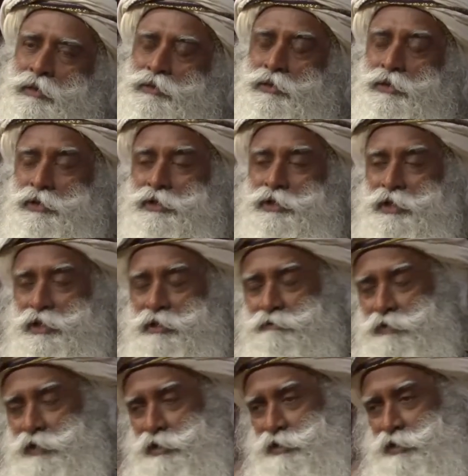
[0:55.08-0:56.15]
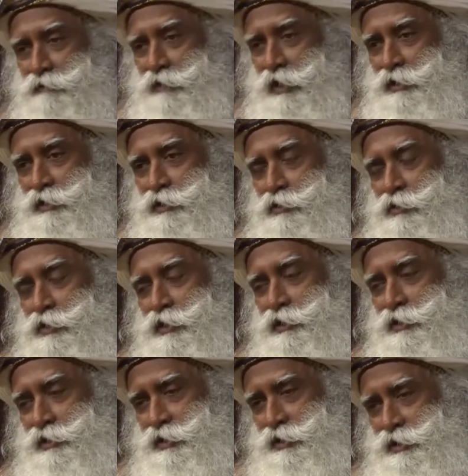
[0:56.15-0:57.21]
So the significance of Adi Yogi
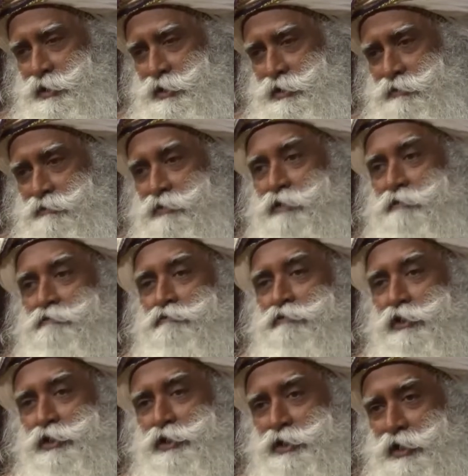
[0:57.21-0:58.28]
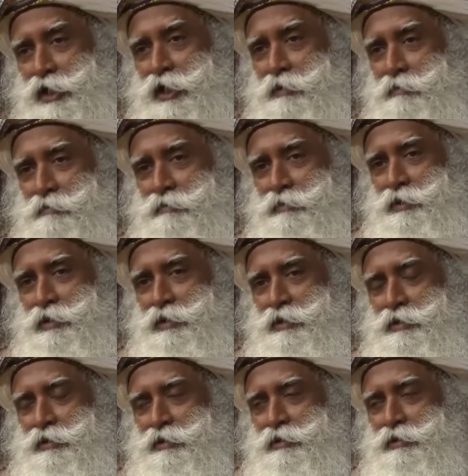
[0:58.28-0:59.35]
is this. For the first time,
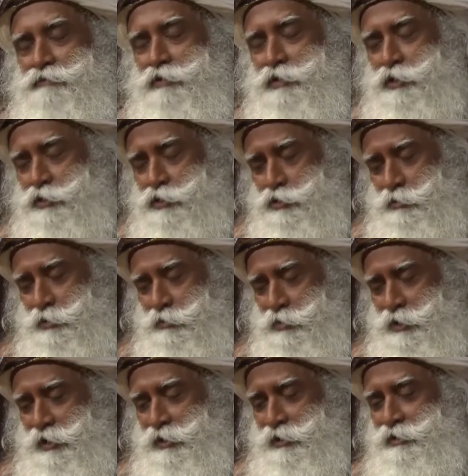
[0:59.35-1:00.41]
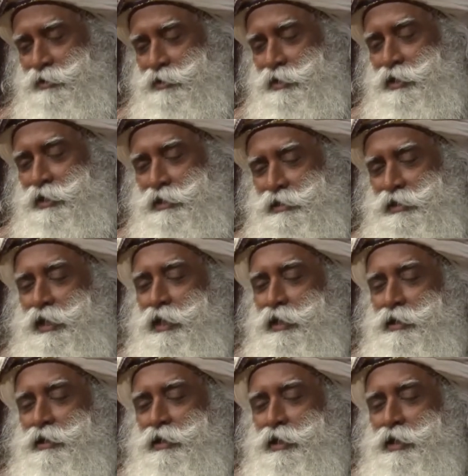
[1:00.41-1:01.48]
for the human beings, he
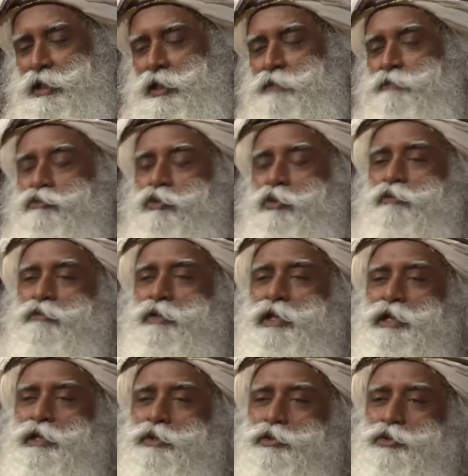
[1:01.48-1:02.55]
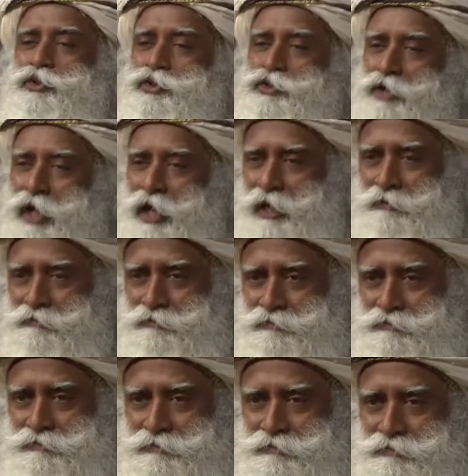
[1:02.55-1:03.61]
said, if you are willing to strive,
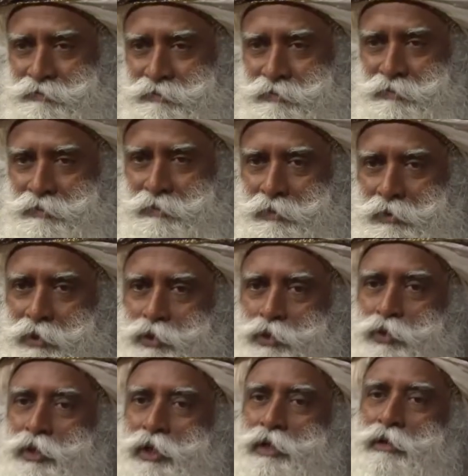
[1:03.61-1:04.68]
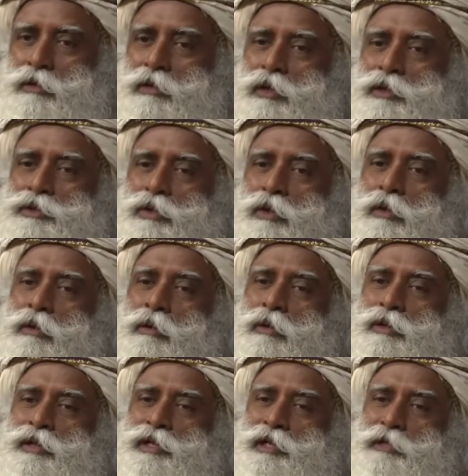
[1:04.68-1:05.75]
you can cross
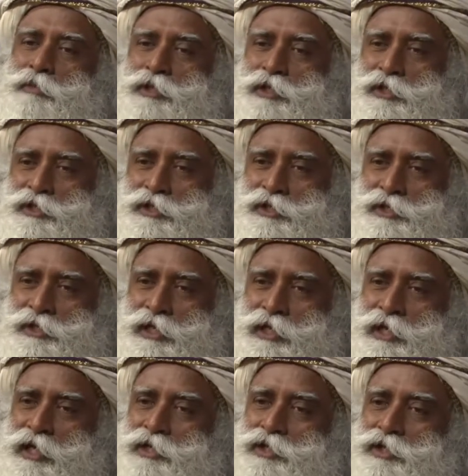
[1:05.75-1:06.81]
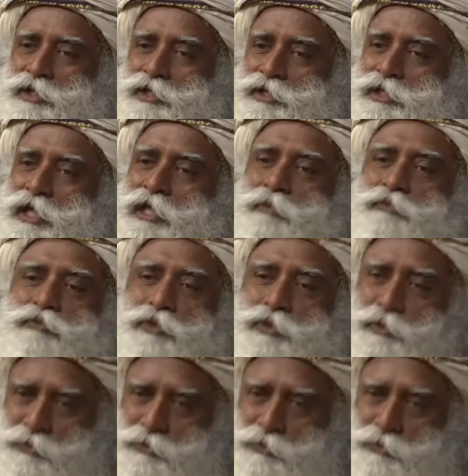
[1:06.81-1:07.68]
all the limitations that nature has set up for